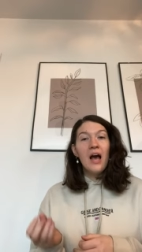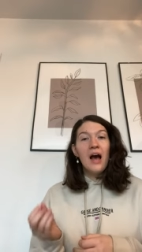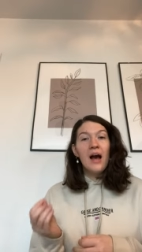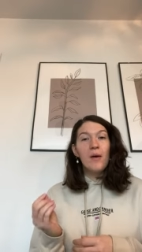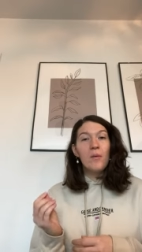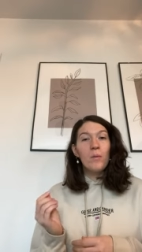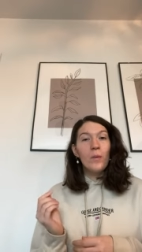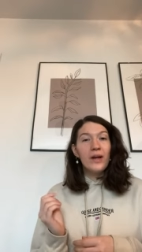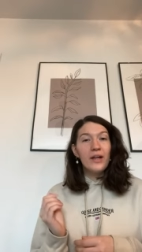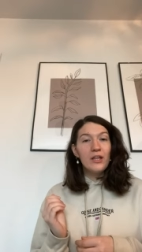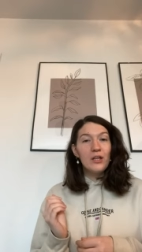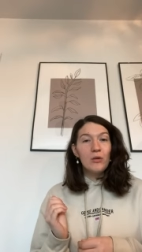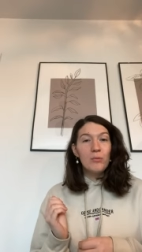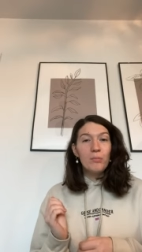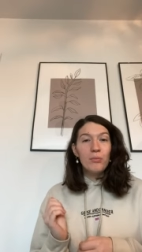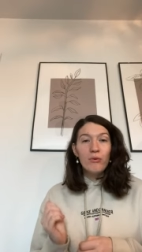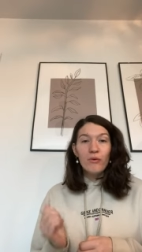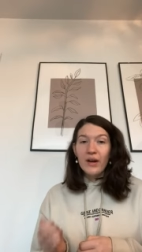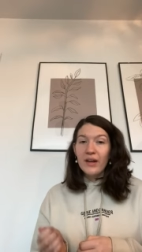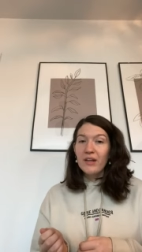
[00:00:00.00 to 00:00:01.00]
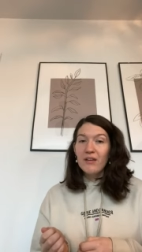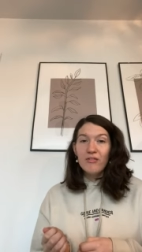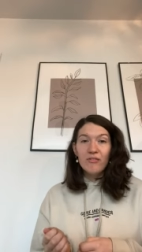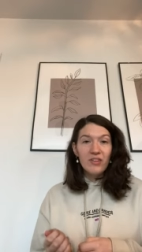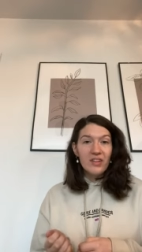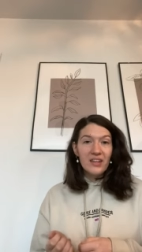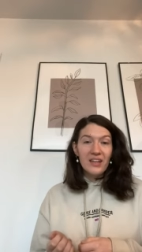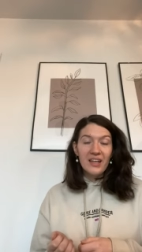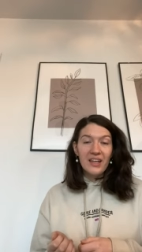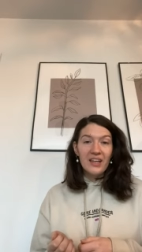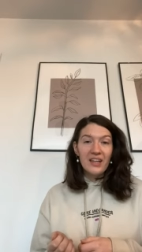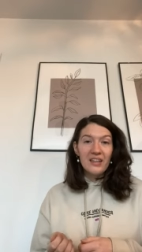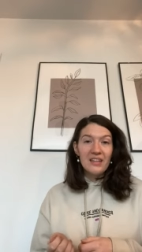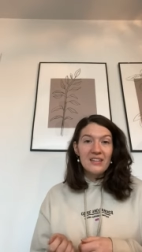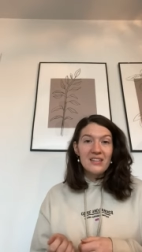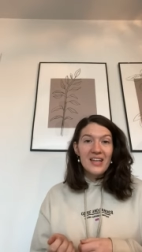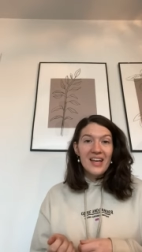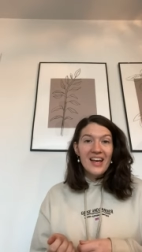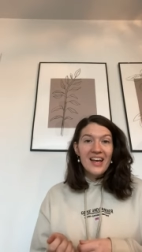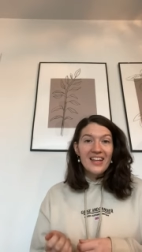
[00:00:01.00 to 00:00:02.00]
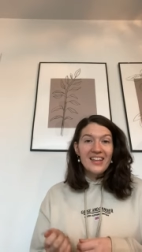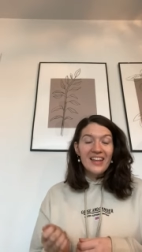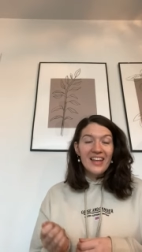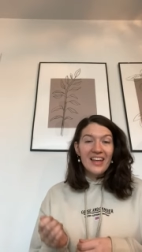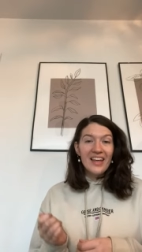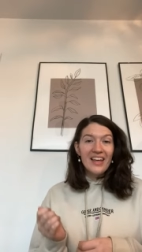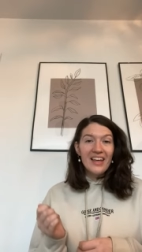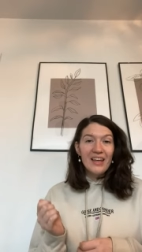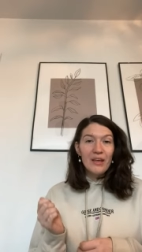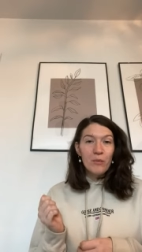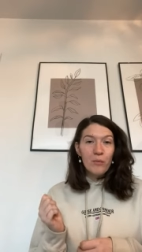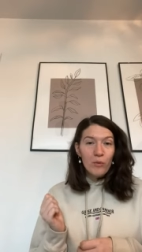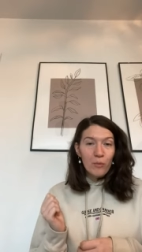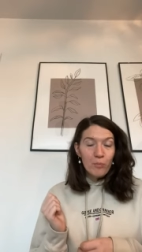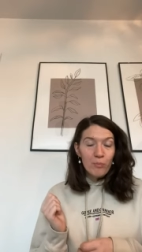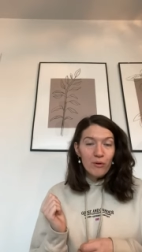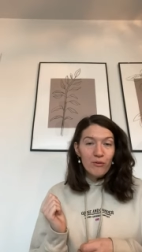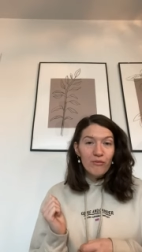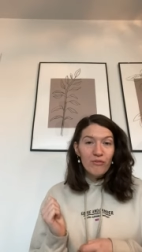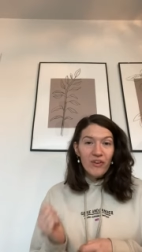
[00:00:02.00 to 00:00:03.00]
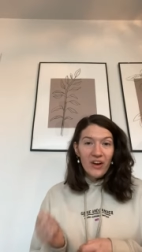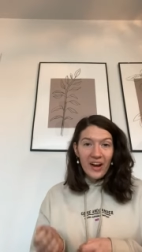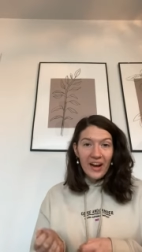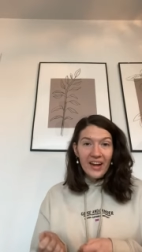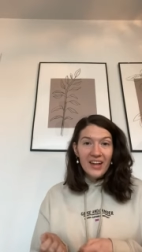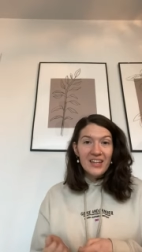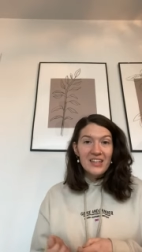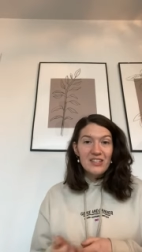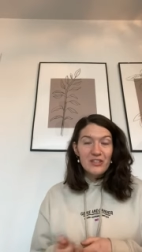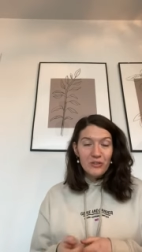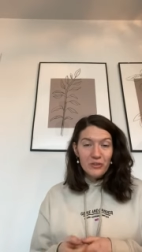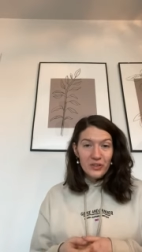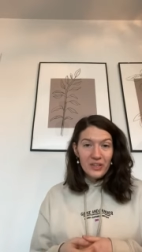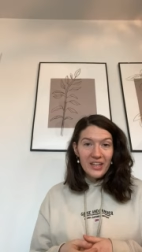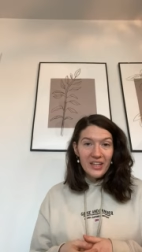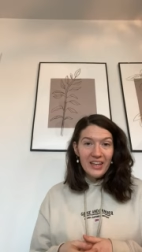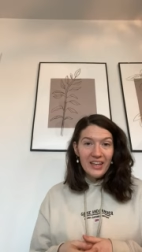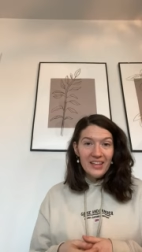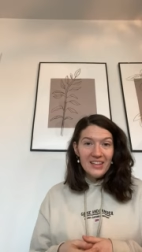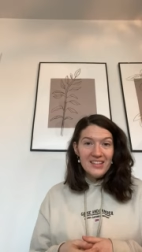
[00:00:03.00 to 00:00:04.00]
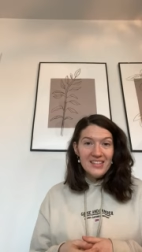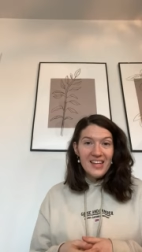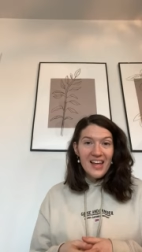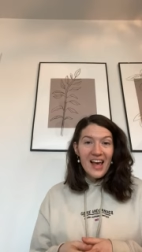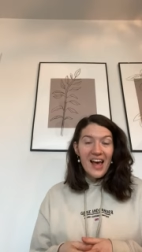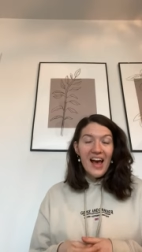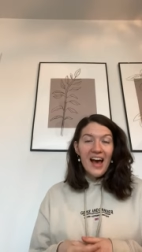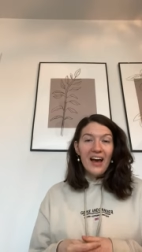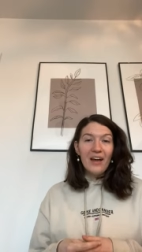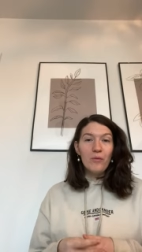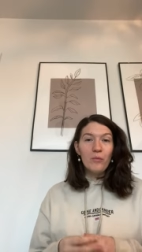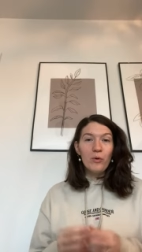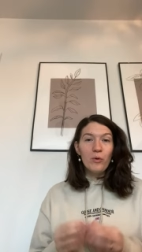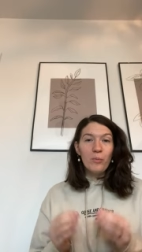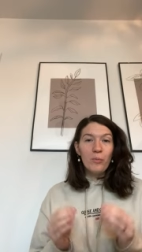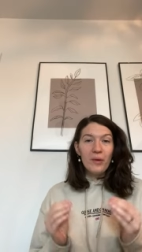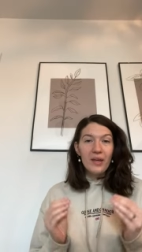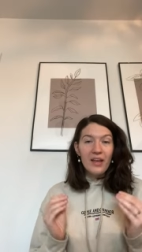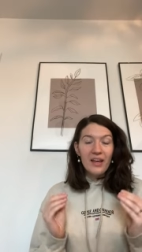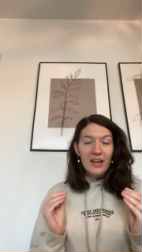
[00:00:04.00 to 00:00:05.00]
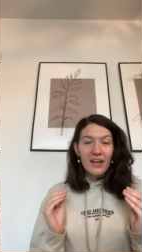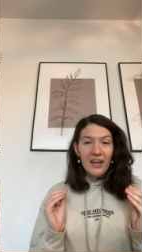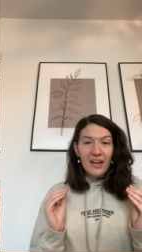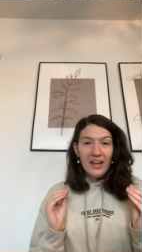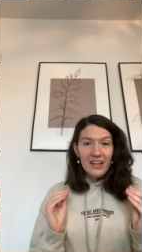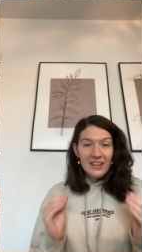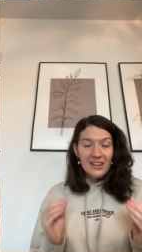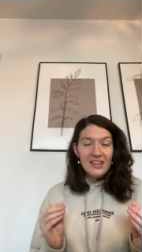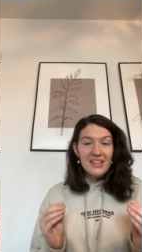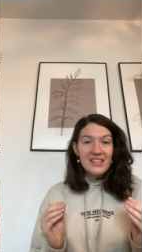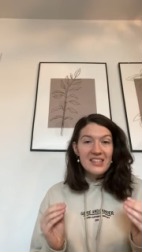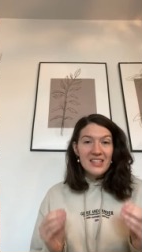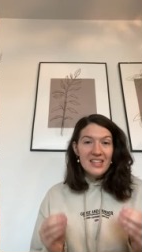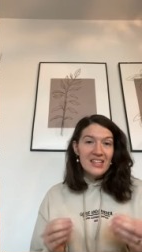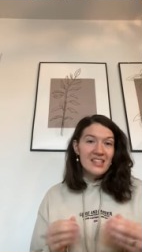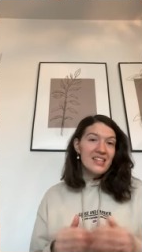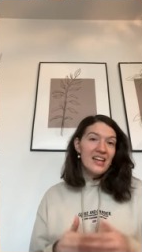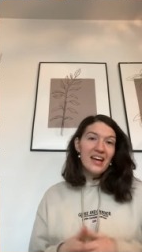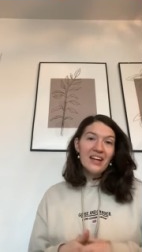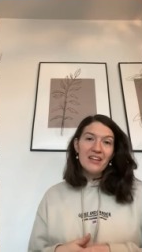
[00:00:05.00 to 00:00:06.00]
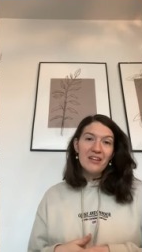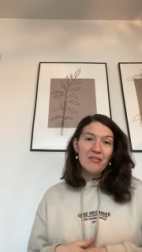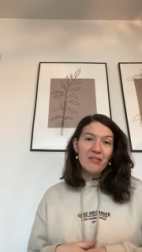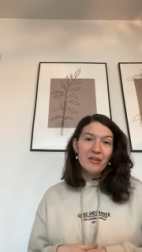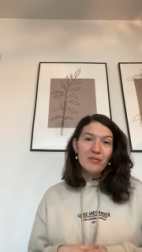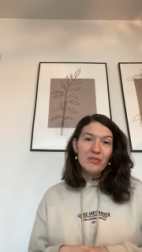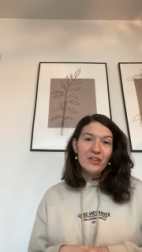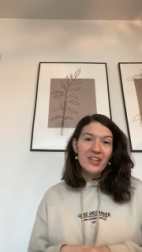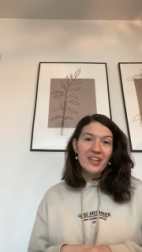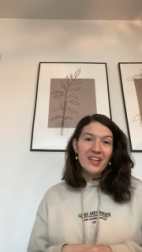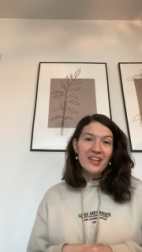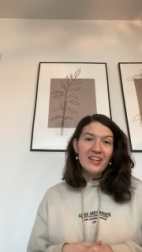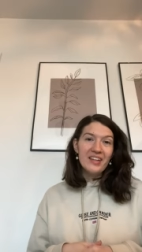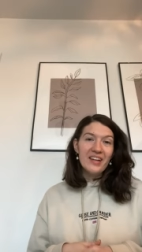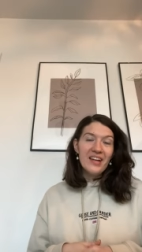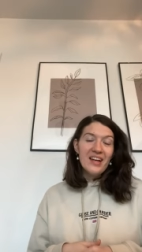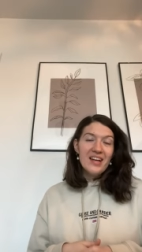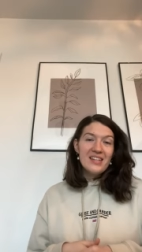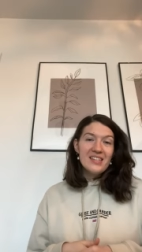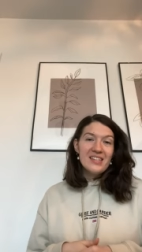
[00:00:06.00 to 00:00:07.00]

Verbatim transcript: and when you pray for things, that He will provide your needs and will be in the detail of everything.